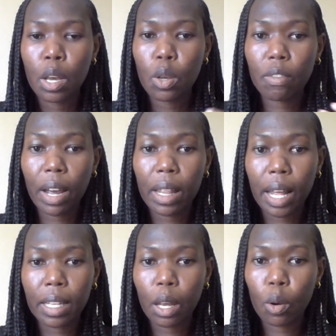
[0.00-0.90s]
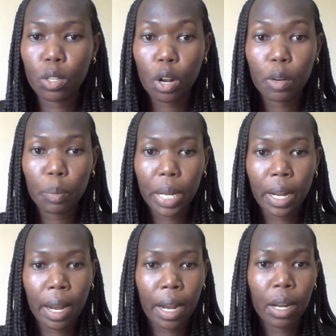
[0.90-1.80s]
You'll find that the control plane
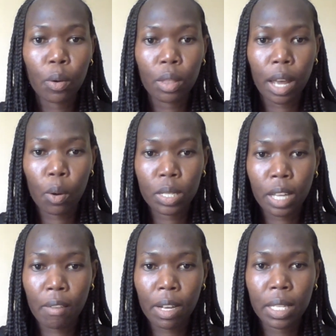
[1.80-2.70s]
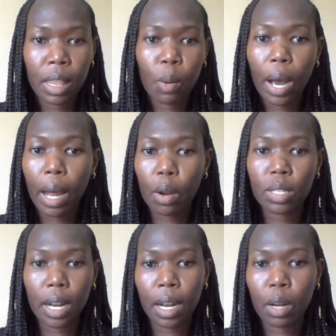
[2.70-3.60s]
are running on their own servers and the worker nodes
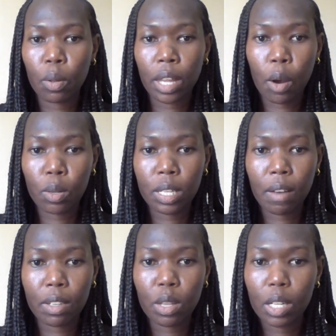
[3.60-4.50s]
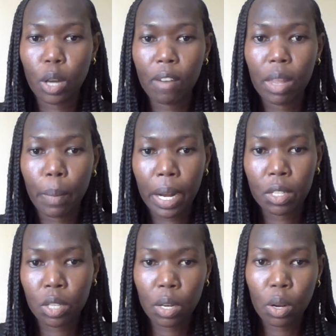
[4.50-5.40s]
are running on their own servers, so that you have the
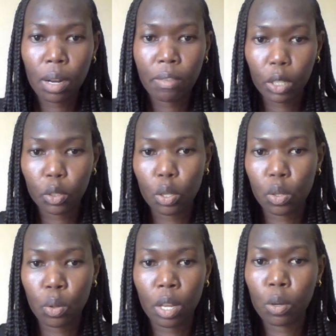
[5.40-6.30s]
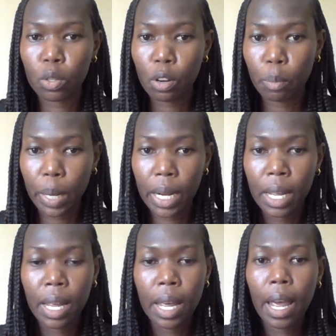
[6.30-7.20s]
managerial functions on the control plane,
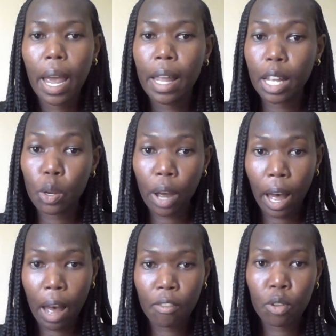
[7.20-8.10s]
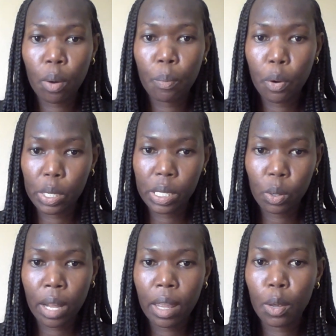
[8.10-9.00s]
and then you have your pods, or
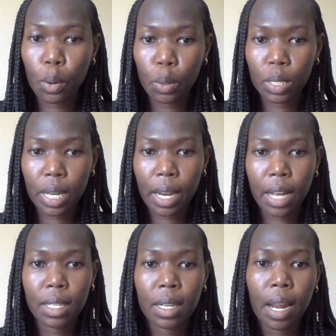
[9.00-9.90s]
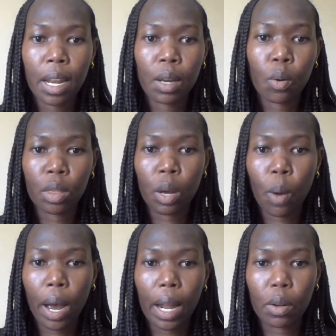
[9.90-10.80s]
rather your containers, running on the
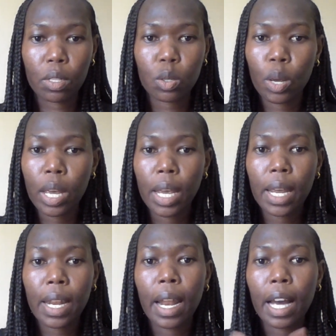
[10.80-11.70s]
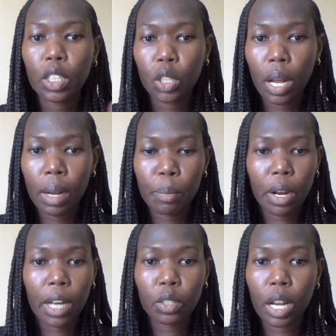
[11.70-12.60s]
worker nodes. So in an actual
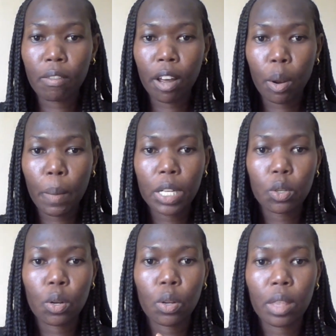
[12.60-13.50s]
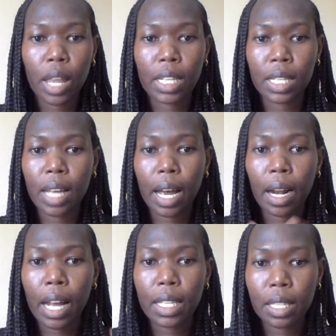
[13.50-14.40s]
production environment, you'll note that it's a
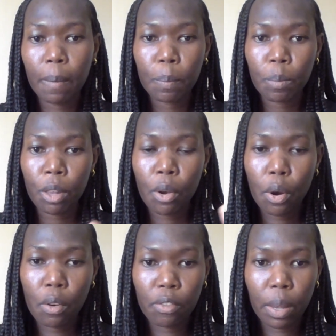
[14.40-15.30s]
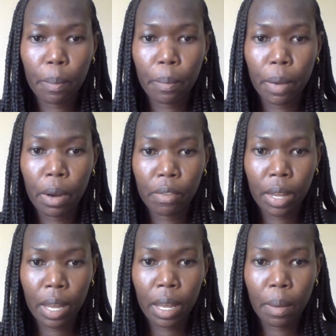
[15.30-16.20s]
cluster of
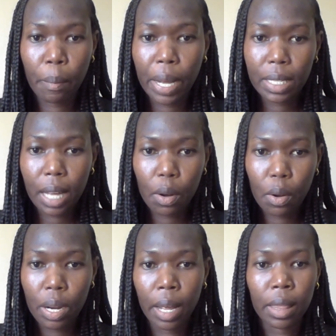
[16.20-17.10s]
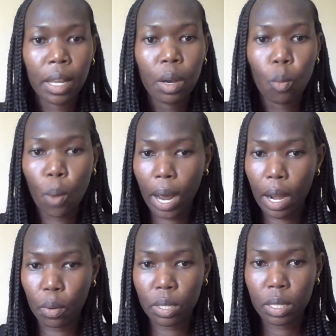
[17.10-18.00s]
the master node and the worker
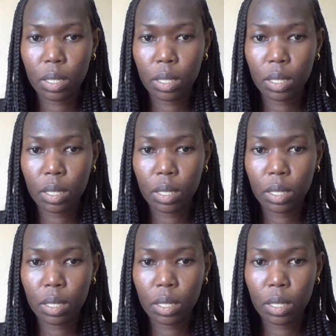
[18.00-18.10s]
nodes.